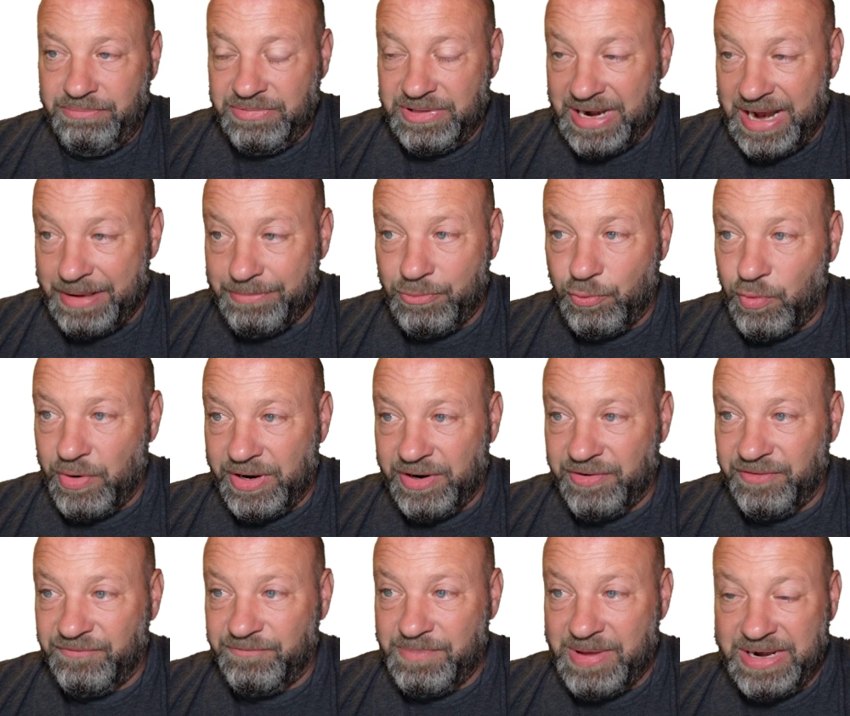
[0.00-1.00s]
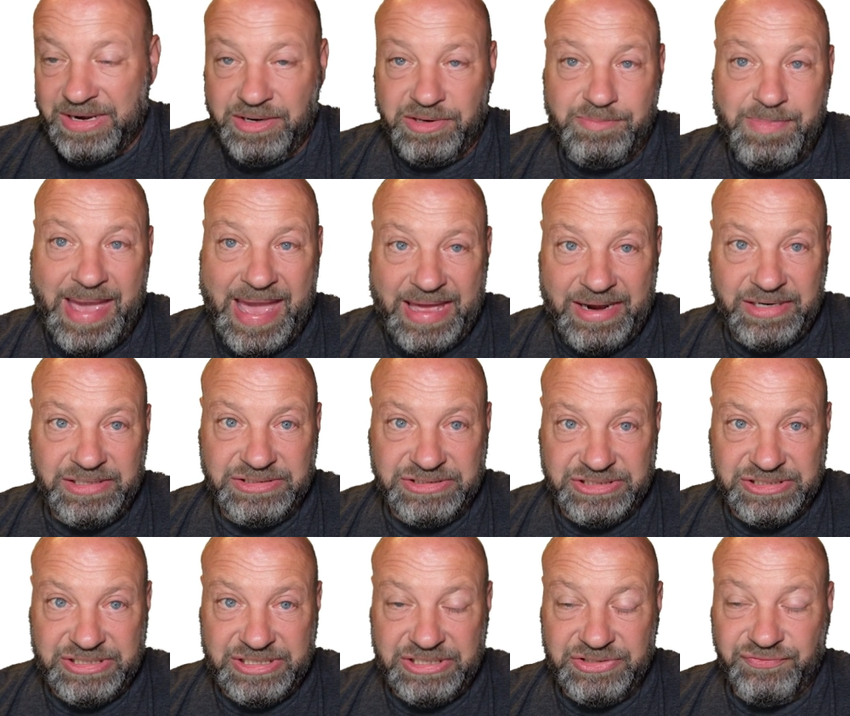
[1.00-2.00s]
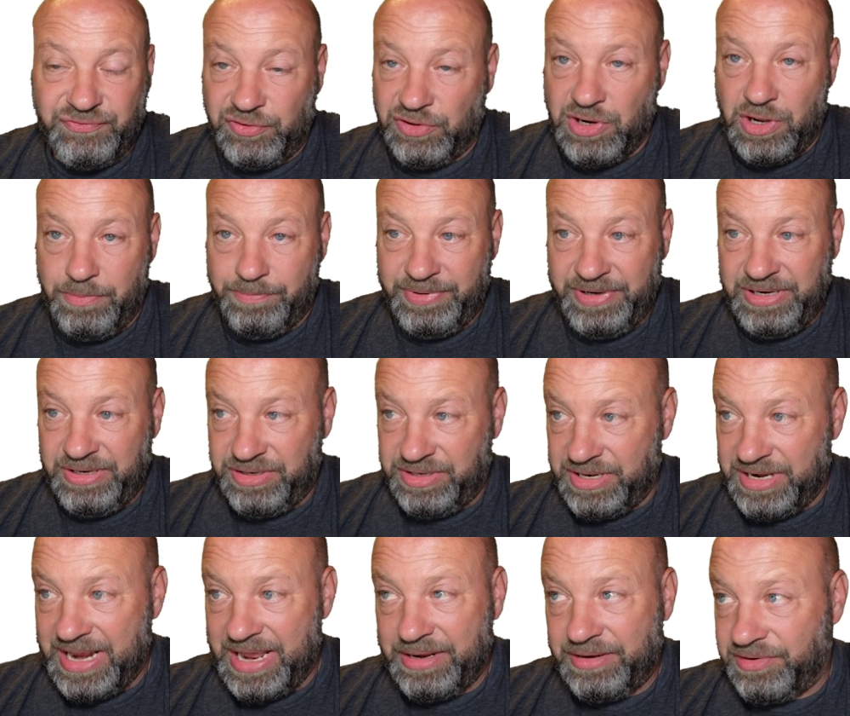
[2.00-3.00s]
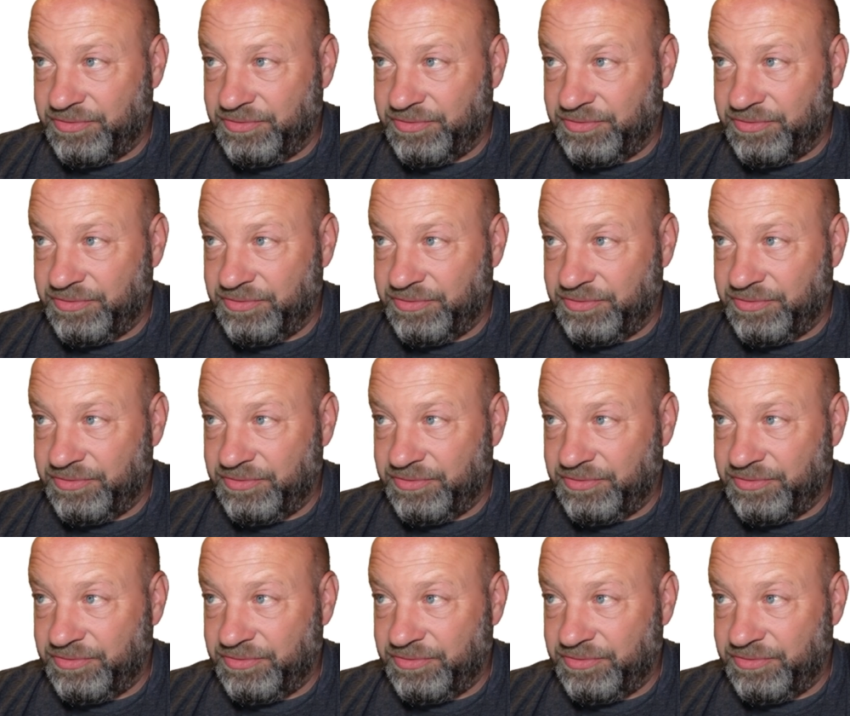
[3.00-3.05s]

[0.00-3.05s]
that I'm aware of been as bad as it is for companies today.